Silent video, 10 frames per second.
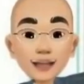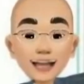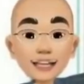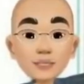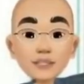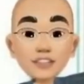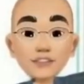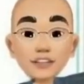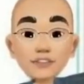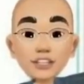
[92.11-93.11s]

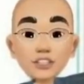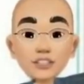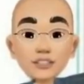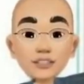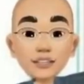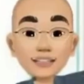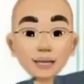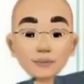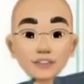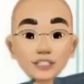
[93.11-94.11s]
AI-specific features.
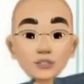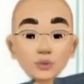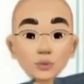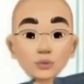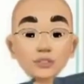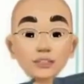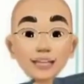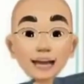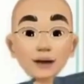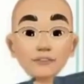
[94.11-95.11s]
Some of these tools
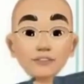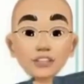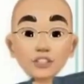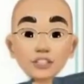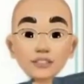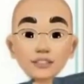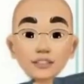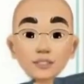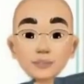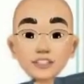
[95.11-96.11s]
now have features
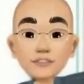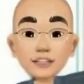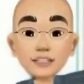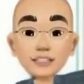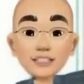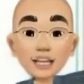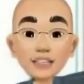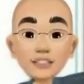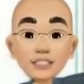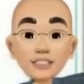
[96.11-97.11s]
specifically
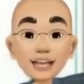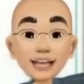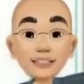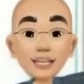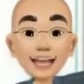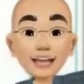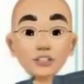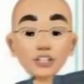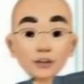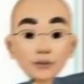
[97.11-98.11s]
designed to detect
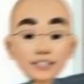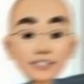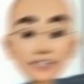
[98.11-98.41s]
AI-generated